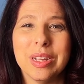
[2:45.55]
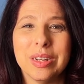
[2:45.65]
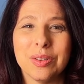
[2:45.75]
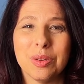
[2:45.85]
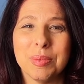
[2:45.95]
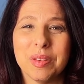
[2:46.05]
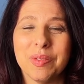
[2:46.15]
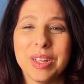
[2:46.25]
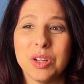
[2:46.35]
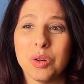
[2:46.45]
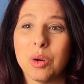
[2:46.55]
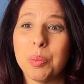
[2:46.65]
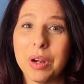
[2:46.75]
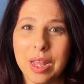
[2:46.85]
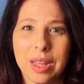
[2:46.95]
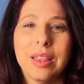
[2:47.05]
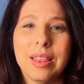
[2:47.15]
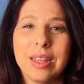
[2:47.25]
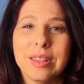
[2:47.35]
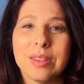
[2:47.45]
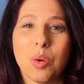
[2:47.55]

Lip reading: in terms of interpreting these